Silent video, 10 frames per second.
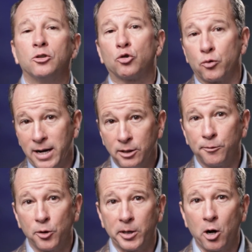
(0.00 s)

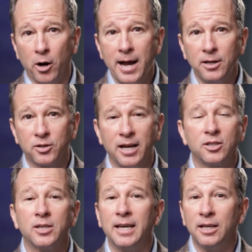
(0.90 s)
transferring our
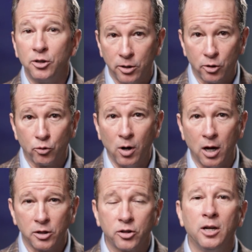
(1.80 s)
assets into the
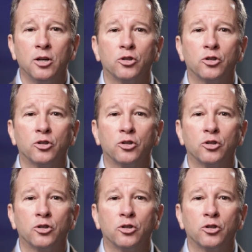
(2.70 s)
trust